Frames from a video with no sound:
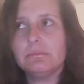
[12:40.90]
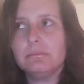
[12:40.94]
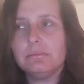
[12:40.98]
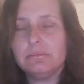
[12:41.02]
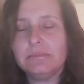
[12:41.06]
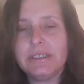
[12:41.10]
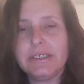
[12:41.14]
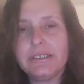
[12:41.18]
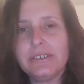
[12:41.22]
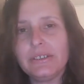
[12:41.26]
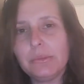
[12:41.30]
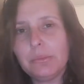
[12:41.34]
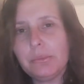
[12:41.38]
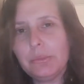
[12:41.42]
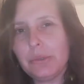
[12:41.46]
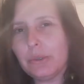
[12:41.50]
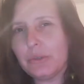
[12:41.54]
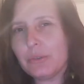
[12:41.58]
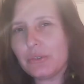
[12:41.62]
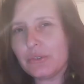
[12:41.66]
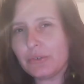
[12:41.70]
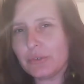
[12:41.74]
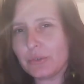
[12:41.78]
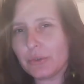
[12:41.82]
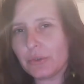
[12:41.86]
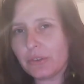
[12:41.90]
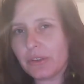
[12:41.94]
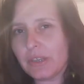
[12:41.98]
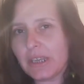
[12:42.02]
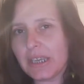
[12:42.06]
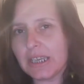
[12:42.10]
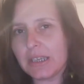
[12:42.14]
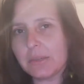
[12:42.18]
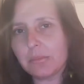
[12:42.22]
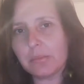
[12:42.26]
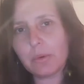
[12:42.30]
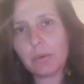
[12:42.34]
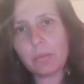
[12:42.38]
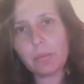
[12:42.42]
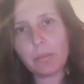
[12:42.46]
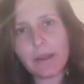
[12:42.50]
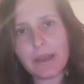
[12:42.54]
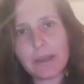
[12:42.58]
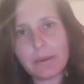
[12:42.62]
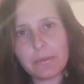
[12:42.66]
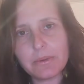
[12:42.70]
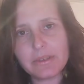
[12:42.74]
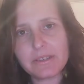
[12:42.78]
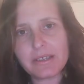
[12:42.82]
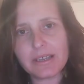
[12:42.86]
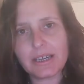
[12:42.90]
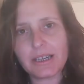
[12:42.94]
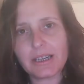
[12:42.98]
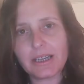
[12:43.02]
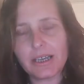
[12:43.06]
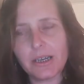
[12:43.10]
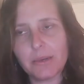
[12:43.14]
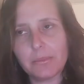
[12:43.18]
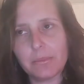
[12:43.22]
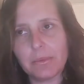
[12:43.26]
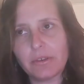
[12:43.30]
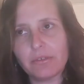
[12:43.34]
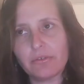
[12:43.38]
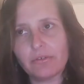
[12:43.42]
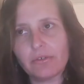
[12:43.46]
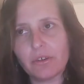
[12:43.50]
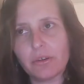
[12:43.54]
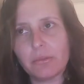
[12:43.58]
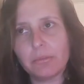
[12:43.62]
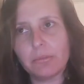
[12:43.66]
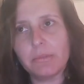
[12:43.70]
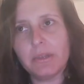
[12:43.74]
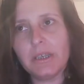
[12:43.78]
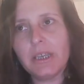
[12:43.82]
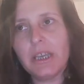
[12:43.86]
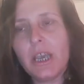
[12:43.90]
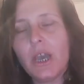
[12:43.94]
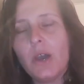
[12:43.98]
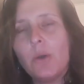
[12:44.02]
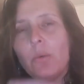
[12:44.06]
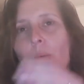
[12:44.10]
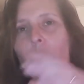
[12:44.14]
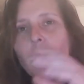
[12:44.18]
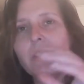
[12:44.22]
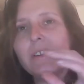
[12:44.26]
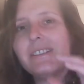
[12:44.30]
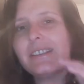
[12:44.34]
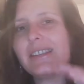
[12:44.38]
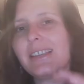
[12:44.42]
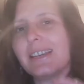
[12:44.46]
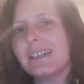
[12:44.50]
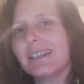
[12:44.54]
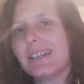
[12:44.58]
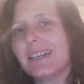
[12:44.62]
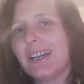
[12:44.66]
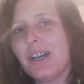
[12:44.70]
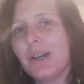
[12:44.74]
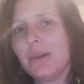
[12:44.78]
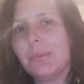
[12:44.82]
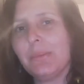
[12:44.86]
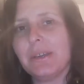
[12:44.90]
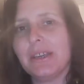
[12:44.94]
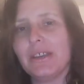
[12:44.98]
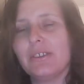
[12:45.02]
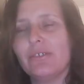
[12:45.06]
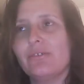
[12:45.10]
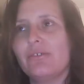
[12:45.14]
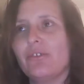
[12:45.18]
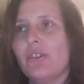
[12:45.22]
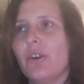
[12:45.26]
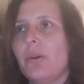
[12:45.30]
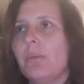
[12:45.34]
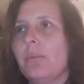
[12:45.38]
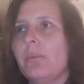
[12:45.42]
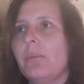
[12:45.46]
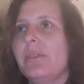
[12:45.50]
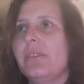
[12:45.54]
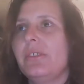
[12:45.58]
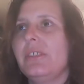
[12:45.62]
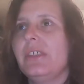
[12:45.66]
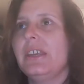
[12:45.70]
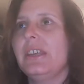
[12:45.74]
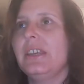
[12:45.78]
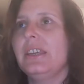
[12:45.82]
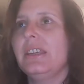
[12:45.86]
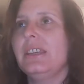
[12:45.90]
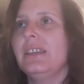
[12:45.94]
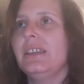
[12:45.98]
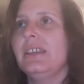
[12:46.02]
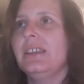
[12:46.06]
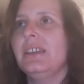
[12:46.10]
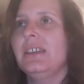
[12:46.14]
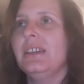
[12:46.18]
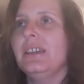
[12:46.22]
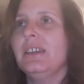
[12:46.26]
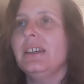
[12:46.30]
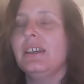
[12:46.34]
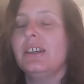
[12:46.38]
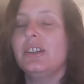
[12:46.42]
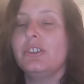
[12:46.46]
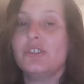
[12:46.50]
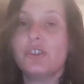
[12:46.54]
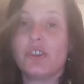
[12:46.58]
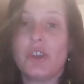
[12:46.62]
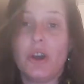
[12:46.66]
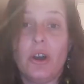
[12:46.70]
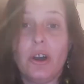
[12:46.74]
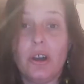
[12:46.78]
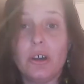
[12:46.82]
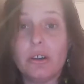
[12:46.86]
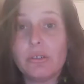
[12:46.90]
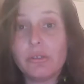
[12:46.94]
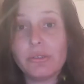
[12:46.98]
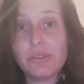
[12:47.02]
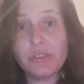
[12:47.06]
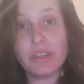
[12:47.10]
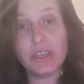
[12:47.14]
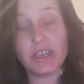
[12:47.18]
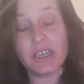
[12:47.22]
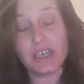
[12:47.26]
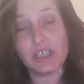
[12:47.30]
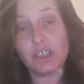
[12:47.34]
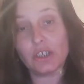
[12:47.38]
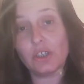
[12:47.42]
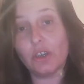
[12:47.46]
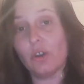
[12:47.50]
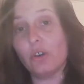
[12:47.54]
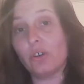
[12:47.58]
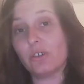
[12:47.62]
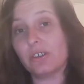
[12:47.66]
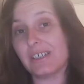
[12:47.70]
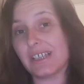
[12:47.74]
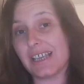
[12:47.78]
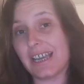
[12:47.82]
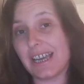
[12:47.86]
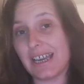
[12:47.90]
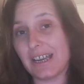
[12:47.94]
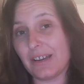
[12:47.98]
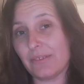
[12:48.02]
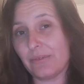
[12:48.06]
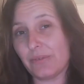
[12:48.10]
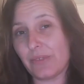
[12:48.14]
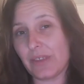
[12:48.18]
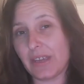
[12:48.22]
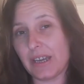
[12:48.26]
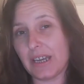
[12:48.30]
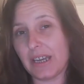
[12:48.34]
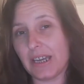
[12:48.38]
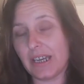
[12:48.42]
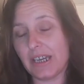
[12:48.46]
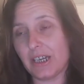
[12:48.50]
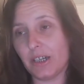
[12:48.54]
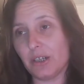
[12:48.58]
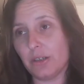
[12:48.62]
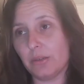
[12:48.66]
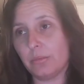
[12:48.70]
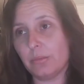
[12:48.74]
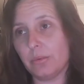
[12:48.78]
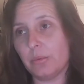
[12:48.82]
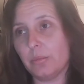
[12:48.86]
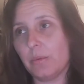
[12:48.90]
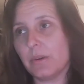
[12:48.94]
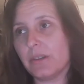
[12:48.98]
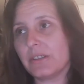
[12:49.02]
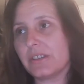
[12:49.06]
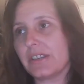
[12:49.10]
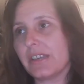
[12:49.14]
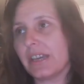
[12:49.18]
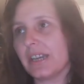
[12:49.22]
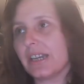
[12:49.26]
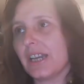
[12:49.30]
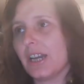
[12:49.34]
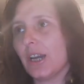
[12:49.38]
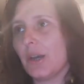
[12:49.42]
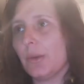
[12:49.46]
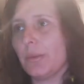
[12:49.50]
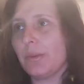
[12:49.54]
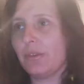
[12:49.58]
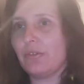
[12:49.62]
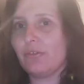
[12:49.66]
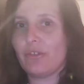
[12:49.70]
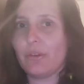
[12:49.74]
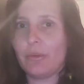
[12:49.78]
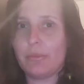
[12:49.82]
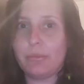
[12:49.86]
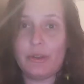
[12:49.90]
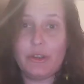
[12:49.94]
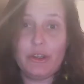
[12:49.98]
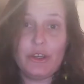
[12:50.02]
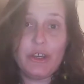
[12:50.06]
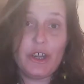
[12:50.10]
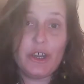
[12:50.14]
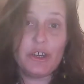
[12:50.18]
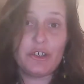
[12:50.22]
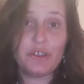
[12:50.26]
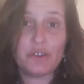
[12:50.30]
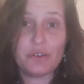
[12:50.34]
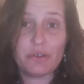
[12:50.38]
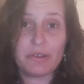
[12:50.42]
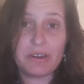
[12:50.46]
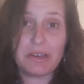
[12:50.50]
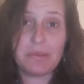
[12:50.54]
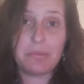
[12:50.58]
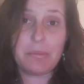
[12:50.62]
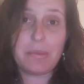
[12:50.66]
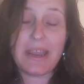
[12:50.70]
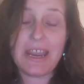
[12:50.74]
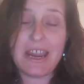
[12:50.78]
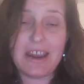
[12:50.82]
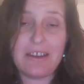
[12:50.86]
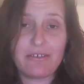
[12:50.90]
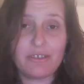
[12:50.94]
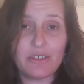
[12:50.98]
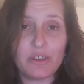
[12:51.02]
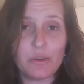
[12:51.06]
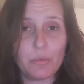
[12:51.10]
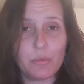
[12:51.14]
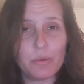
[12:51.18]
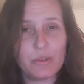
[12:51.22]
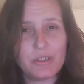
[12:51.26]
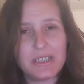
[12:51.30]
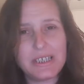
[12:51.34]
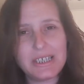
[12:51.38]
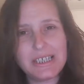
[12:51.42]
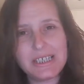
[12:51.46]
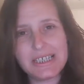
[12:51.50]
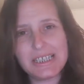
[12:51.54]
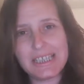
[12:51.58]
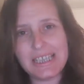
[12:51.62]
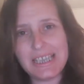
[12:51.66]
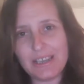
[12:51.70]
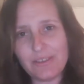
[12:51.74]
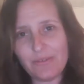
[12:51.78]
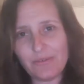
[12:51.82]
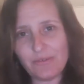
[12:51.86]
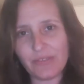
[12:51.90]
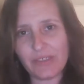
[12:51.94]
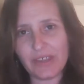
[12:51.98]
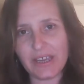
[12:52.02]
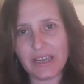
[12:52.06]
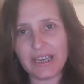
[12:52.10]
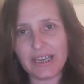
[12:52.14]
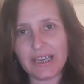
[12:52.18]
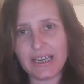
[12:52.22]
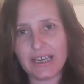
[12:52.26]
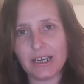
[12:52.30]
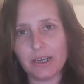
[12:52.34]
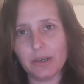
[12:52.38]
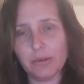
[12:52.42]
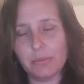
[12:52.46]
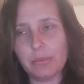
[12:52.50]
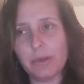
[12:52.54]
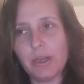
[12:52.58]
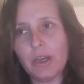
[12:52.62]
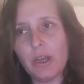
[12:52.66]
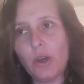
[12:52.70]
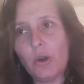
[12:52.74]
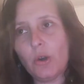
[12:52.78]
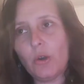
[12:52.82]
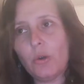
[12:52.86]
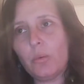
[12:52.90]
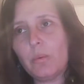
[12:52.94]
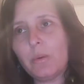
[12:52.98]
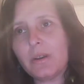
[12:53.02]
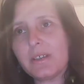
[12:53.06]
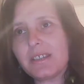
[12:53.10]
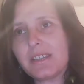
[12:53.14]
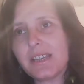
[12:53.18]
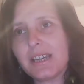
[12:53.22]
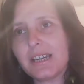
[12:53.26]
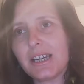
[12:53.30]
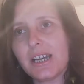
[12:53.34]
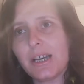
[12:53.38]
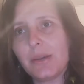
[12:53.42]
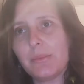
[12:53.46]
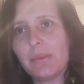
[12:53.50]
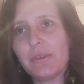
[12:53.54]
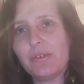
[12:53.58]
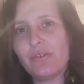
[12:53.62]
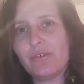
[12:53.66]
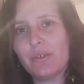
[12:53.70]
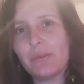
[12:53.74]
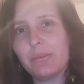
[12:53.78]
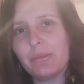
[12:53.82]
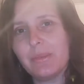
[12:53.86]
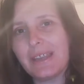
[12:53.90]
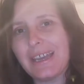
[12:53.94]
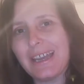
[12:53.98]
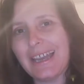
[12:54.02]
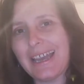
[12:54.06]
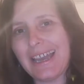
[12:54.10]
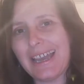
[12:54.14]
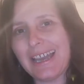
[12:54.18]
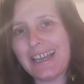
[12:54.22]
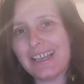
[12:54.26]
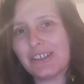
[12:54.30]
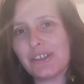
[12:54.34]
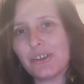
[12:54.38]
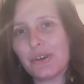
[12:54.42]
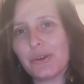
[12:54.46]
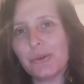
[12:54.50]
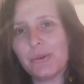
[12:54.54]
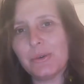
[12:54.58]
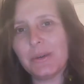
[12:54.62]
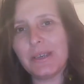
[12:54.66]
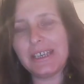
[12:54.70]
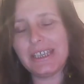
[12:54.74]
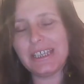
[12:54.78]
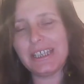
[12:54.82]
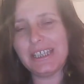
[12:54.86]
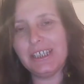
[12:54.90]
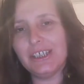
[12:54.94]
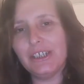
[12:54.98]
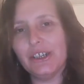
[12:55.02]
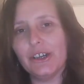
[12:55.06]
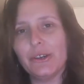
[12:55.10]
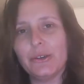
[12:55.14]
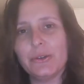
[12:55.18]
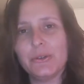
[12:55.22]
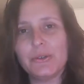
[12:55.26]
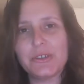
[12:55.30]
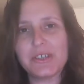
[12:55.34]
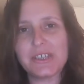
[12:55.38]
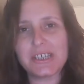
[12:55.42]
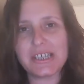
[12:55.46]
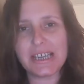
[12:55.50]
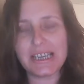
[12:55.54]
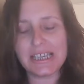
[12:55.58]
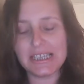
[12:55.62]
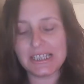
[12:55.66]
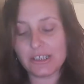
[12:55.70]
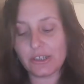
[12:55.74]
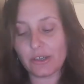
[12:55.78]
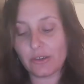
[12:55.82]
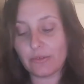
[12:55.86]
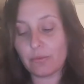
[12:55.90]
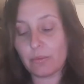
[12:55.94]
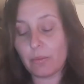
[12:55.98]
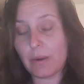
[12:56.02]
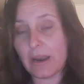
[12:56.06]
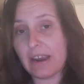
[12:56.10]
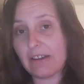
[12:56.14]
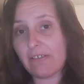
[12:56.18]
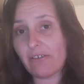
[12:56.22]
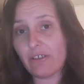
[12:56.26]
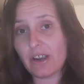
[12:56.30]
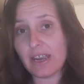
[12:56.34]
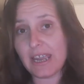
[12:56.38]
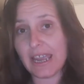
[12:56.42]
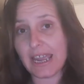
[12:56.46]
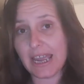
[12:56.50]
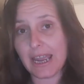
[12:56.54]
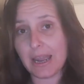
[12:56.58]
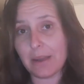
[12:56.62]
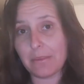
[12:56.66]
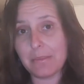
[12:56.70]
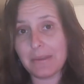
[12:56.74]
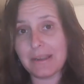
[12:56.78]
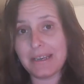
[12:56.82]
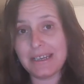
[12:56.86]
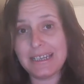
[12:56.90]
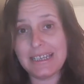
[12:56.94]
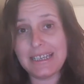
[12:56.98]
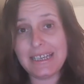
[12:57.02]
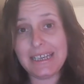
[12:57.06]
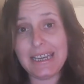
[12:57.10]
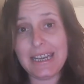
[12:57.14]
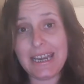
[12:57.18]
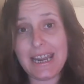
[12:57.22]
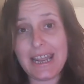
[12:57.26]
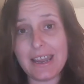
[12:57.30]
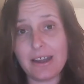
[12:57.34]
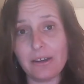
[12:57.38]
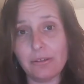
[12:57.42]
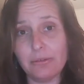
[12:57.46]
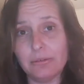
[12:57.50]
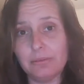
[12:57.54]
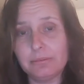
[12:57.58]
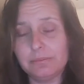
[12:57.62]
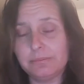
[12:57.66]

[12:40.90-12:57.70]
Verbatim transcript: That's a beautiful thing, but where was that coming from? Was that coming from the child that had longed to have that help? Was that coming from the nurturing parent that wanted to give that help? Or was that coming from the adult ego state of where I am now?